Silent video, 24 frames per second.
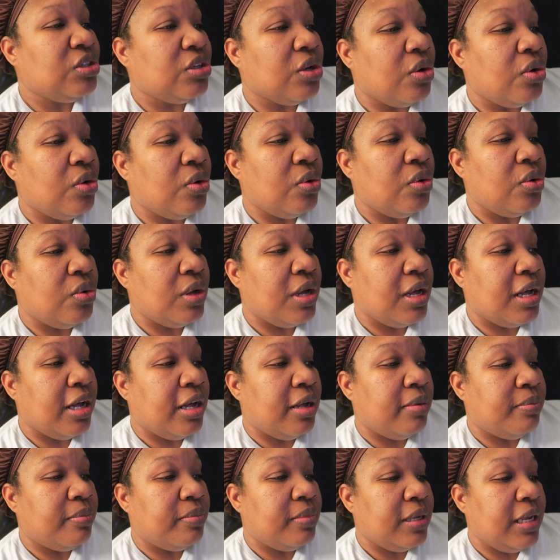so
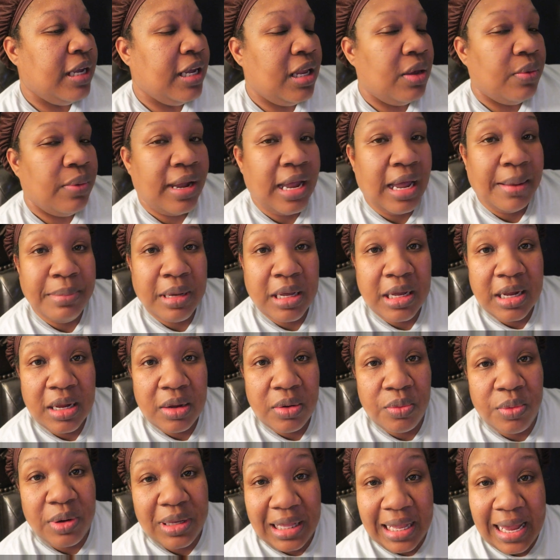um anyway I'm
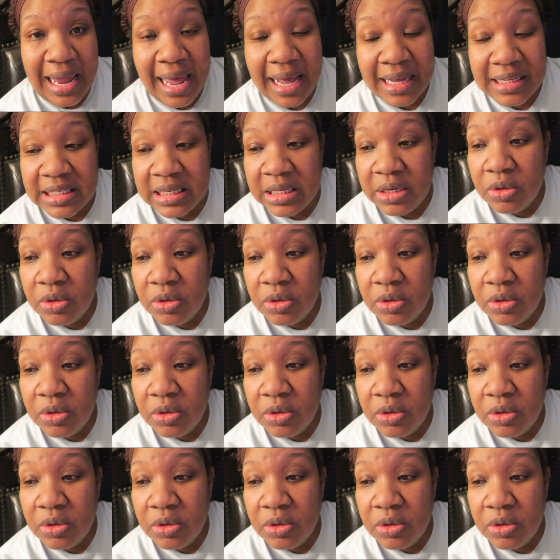gonna relax